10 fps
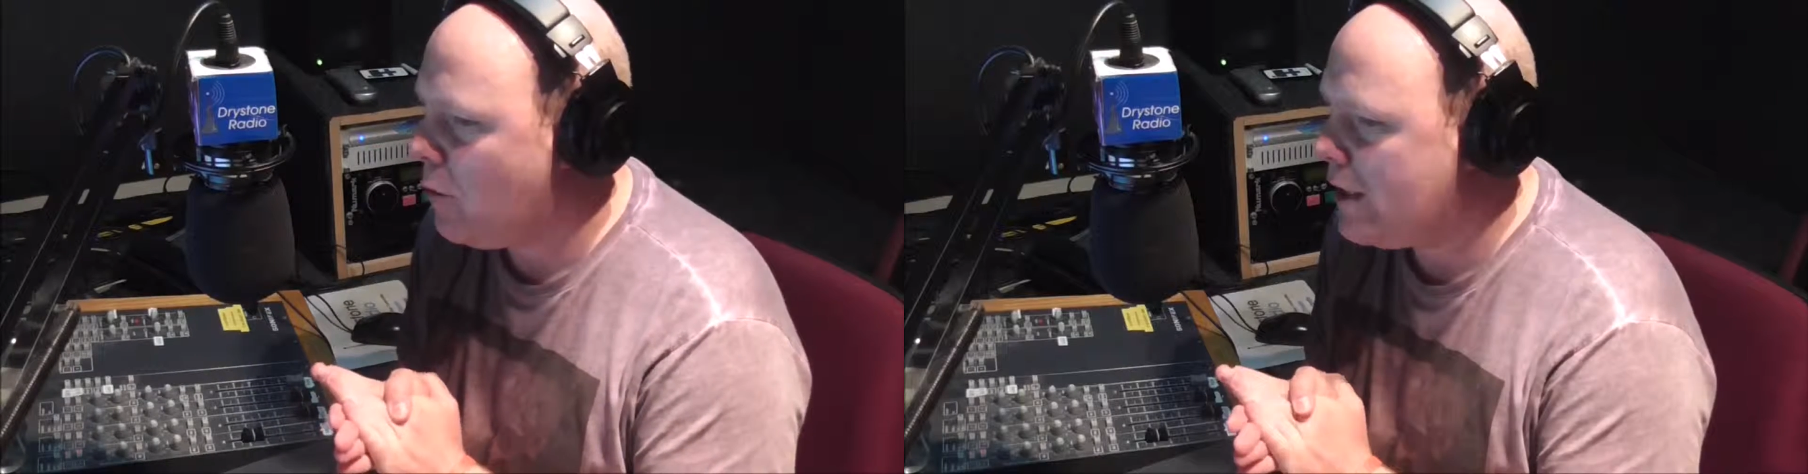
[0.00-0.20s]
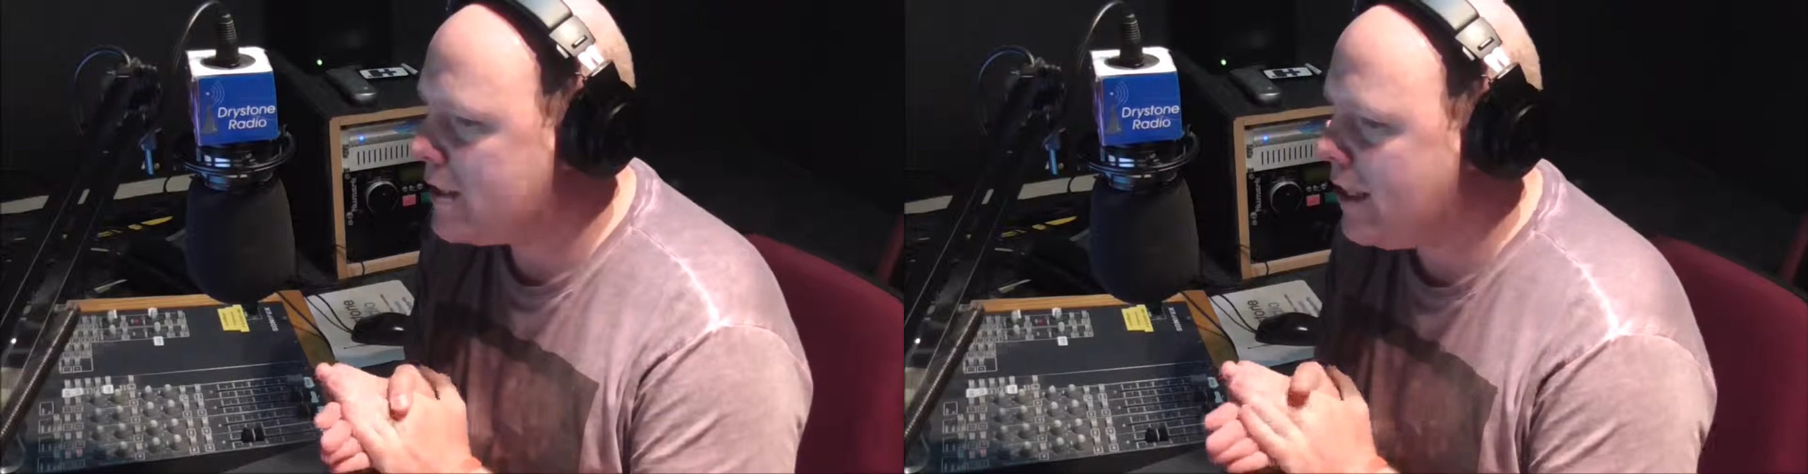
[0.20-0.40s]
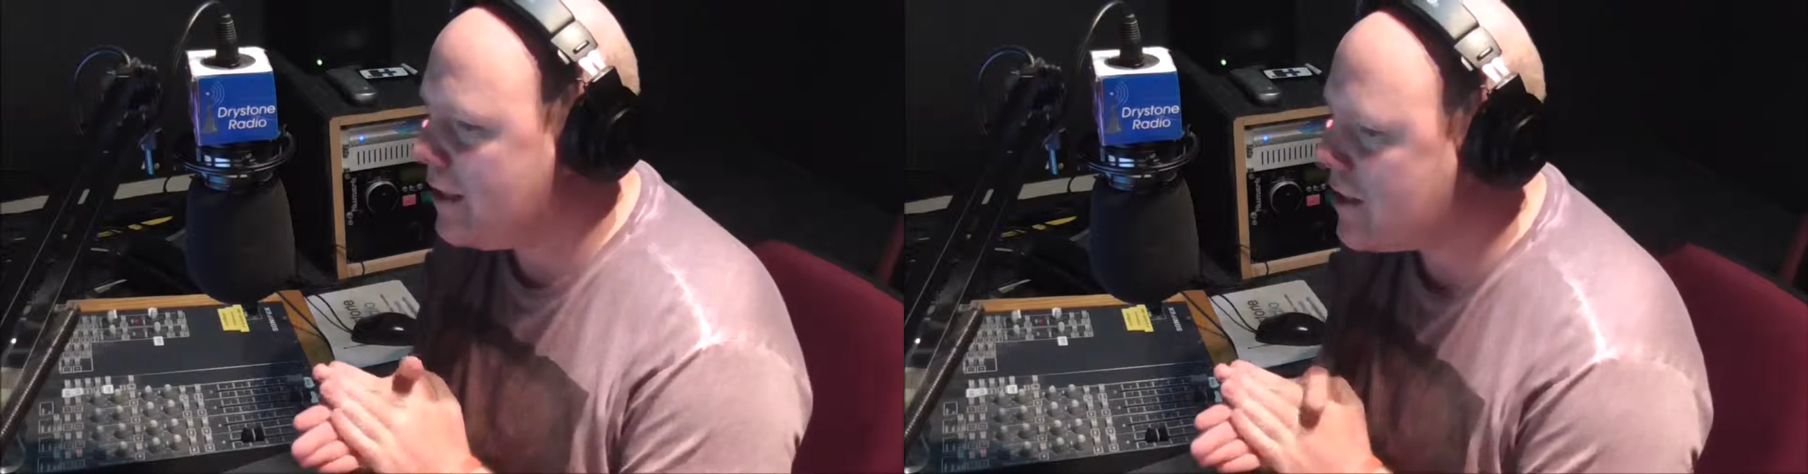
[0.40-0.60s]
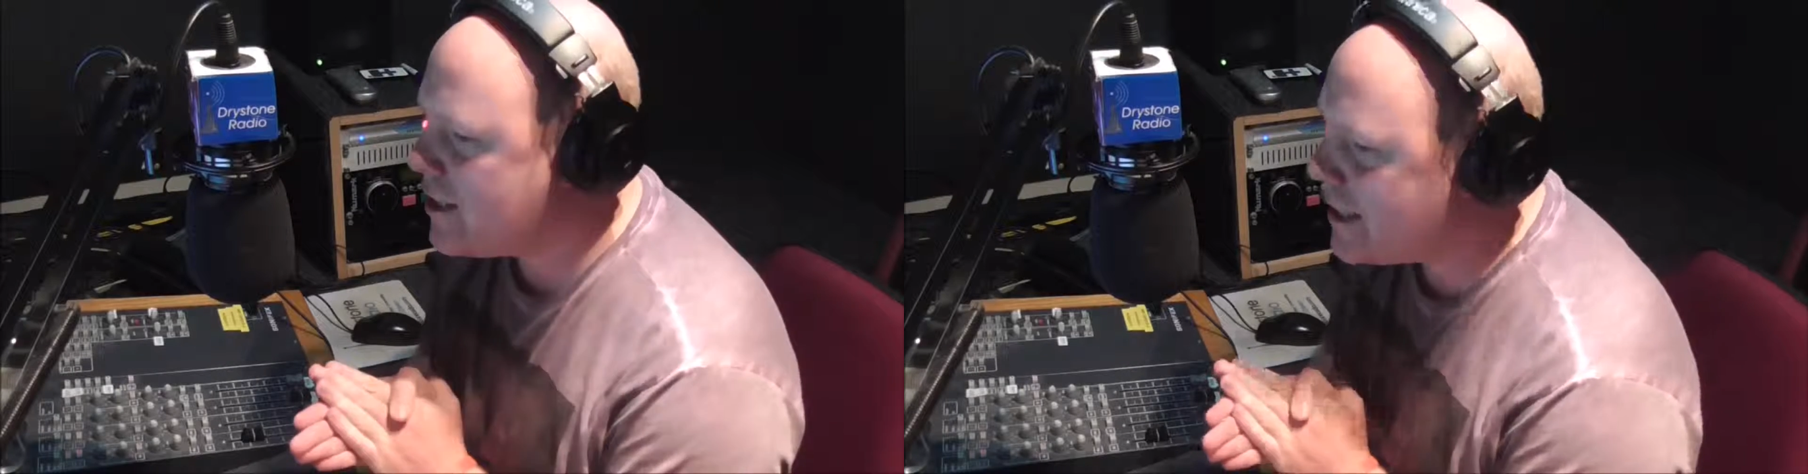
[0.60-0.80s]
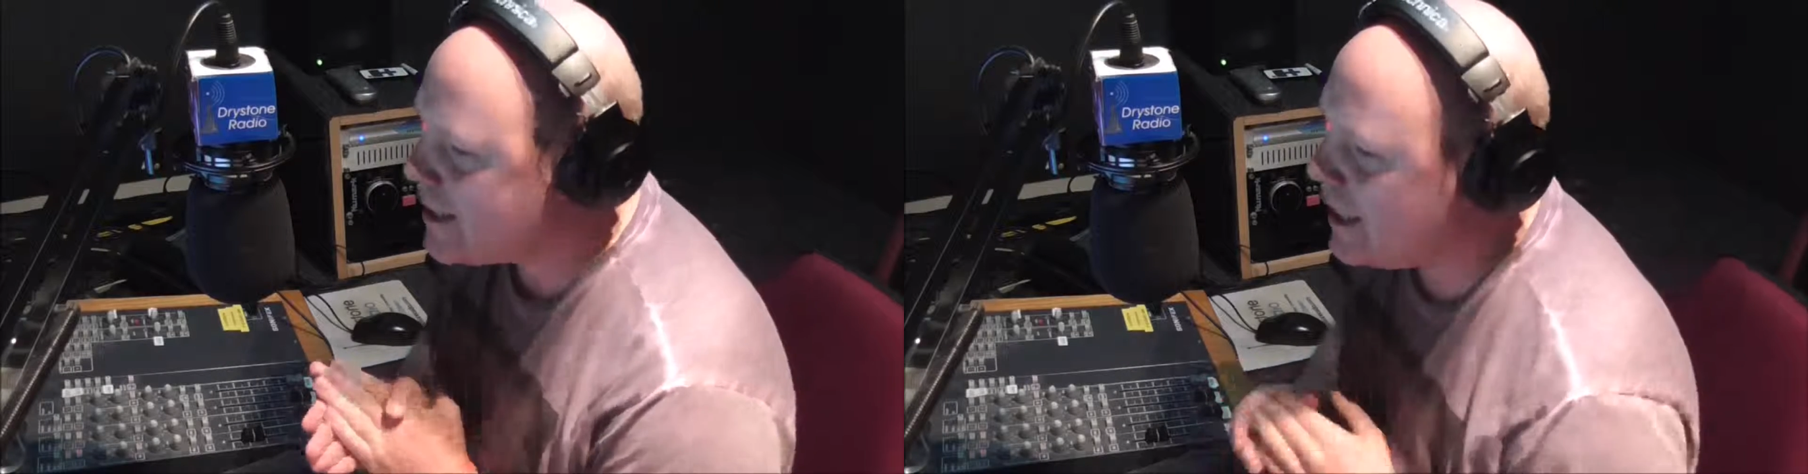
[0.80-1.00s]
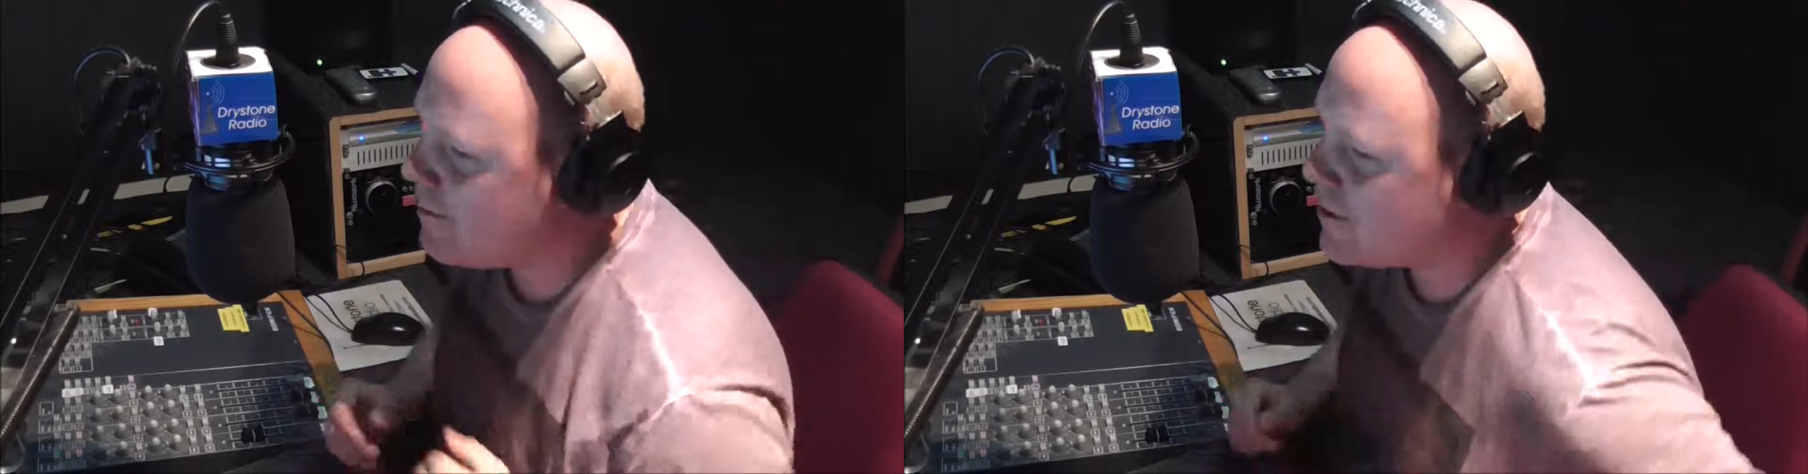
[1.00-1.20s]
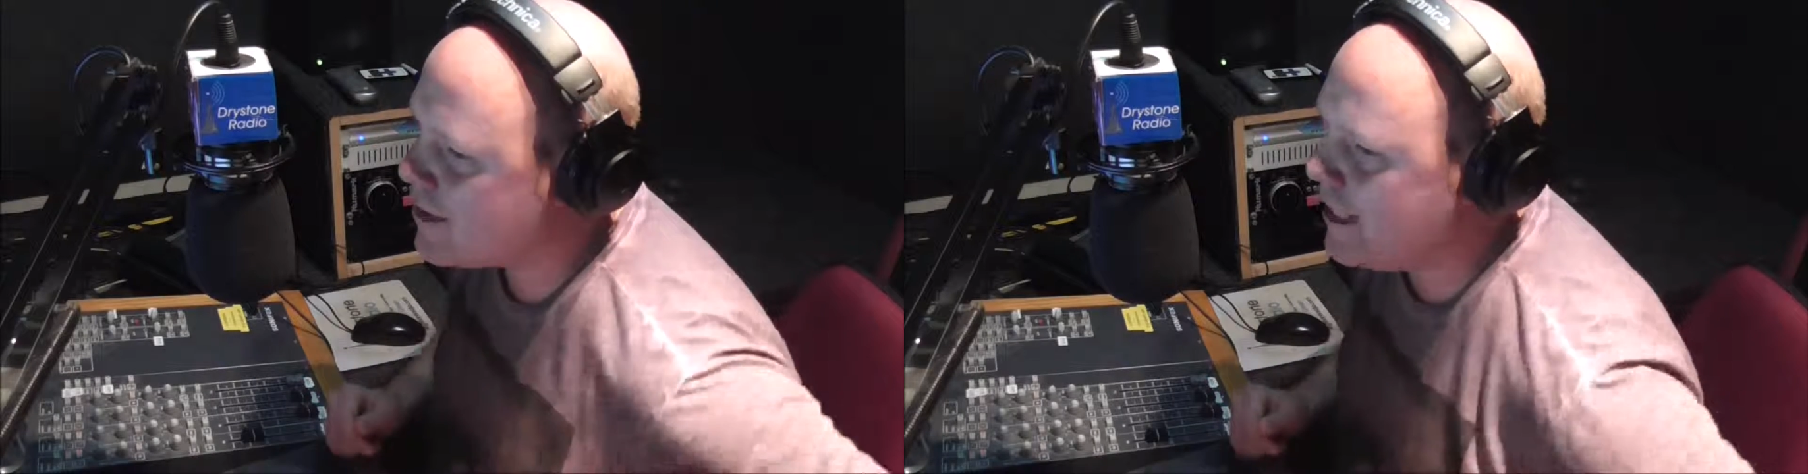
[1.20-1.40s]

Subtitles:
Wednesday the 16th of